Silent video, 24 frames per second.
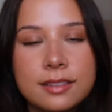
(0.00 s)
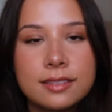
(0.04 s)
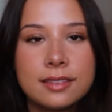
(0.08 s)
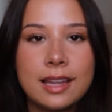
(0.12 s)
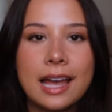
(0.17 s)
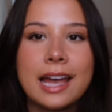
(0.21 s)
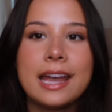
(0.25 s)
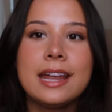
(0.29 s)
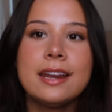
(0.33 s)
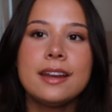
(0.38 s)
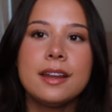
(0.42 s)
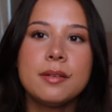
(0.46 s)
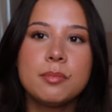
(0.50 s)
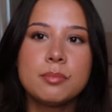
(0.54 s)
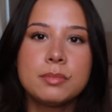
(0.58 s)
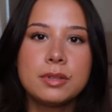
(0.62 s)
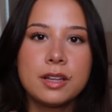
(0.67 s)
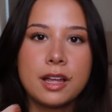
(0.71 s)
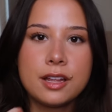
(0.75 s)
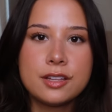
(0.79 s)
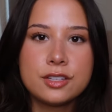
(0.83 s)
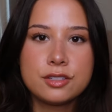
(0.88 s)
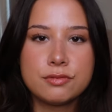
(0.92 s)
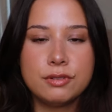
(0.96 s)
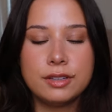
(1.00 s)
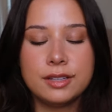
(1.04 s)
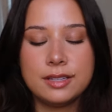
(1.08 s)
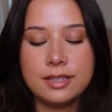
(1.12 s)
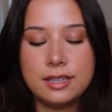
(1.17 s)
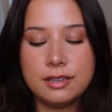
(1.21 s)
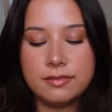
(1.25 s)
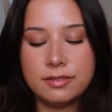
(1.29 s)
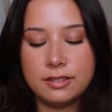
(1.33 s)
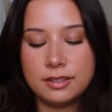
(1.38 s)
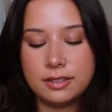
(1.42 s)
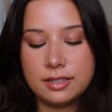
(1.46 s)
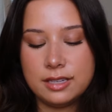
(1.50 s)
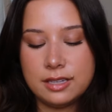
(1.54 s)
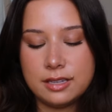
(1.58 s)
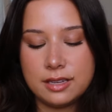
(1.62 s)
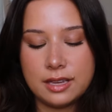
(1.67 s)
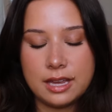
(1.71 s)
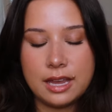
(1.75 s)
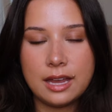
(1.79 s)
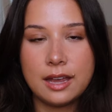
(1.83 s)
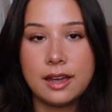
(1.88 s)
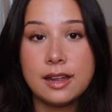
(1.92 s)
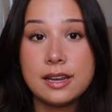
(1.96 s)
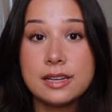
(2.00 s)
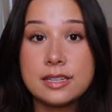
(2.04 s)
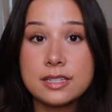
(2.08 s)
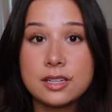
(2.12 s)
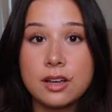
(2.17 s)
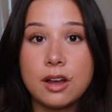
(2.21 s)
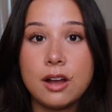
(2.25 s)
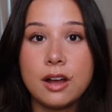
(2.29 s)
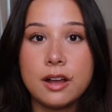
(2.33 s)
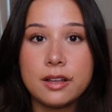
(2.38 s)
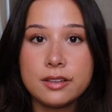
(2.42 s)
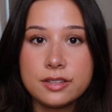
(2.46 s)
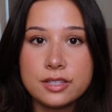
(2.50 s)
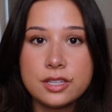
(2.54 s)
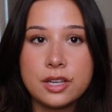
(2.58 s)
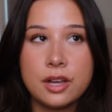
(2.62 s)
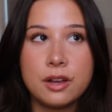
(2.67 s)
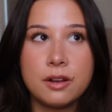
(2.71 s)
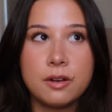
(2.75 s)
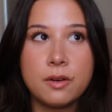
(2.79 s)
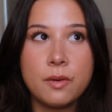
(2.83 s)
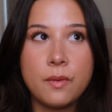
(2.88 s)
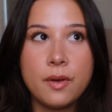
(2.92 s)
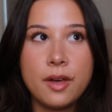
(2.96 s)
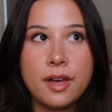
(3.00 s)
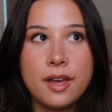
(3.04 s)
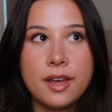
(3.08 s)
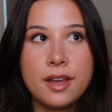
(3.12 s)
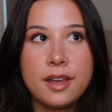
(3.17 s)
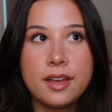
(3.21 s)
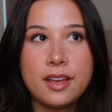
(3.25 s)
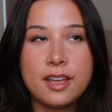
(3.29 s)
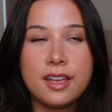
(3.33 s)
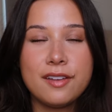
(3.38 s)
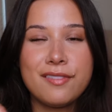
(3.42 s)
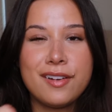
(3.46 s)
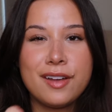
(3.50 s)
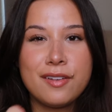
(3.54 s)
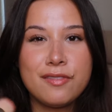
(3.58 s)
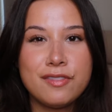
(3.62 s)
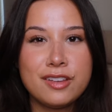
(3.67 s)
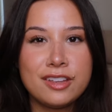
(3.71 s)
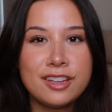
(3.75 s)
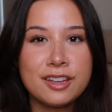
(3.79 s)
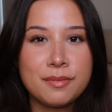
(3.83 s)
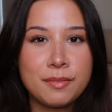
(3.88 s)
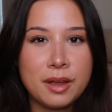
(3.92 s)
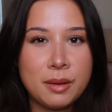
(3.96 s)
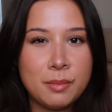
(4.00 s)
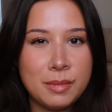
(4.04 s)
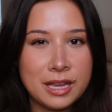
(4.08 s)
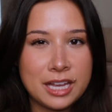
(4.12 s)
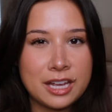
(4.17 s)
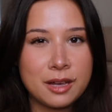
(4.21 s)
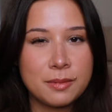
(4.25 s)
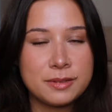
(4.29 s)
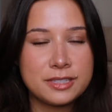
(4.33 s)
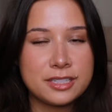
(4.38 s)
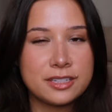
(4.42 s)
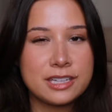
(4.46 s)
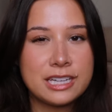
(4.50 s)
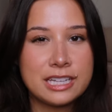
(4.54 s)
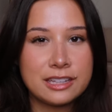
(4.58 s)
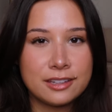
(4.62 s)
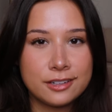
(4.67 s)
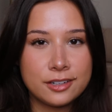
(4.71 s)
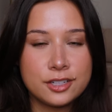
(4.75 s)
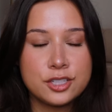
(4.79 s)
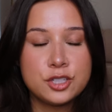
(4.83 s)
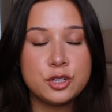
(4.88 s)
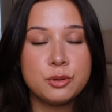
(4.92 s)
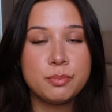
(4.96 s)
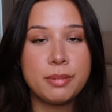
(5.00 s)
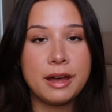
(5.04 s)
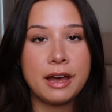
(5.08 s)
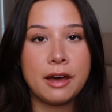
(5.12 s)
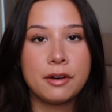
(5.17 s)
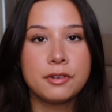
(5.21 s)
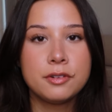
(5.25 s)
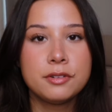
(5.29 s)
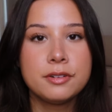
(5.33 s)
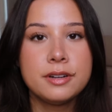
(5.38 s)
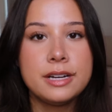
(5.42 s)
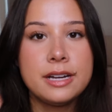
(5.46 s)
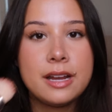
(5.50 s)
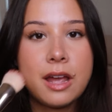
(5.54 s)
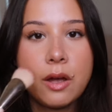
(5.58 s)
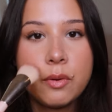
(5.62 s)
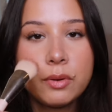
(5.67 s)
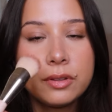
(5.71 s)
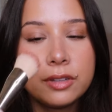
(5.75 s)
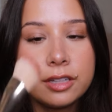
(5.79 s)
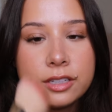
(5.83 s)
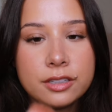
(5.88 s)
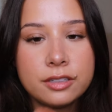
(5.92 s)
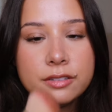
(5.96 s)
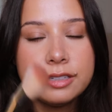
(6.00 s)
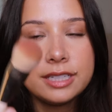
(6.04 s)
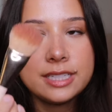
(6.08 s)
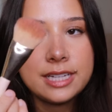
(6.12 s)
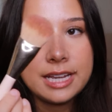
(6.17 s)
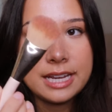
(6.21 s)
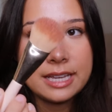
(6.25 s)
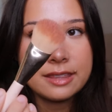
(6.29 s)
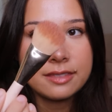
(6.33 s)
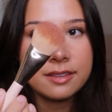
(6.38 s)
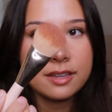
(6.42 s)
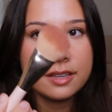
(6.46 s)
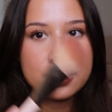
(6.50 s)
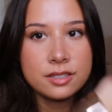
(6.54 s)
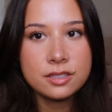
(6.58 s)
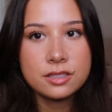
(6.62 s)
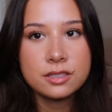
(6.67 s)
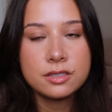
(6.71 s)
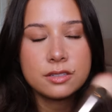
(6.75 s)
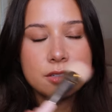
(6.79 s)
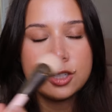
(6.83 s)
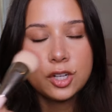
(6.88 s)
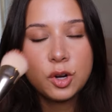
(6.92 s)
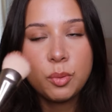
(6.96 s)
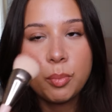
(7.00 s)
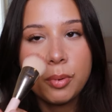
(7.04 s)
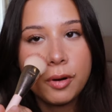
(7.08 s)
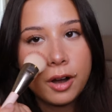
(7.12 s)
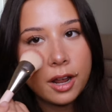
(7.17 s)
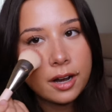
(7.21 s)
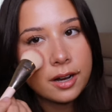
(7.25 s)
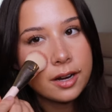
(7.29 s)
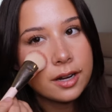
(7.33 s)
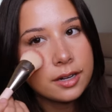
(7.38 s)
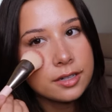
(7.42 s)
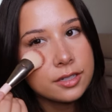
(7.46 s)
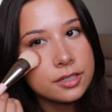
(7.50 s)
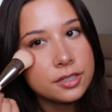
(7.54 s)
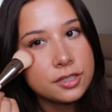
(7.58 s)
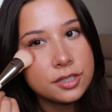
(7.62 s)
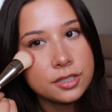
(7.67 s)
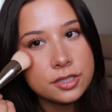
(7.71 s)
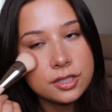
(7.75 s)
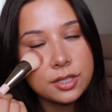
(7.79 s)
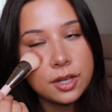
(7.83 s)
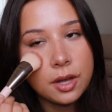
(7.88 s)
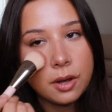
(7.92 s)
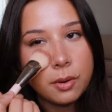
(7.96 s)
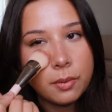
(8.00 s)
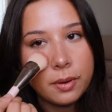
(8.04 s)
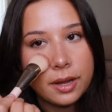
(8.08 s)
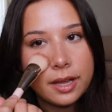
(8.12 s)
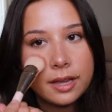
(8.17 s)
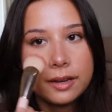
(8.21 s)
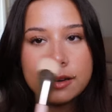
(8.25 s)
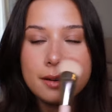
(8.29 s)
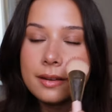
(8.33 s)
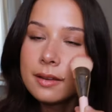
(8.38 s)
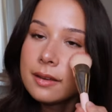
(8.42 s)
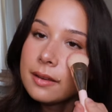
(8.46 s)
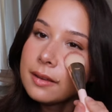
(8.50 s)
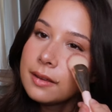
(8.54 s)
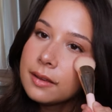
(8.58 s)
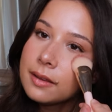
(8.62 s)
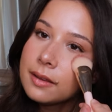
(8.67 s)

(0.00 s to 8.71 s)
light and blends really evenly. And also, if I feel like my makeup's looking a little too powdery, I will literally take this, no product, just go in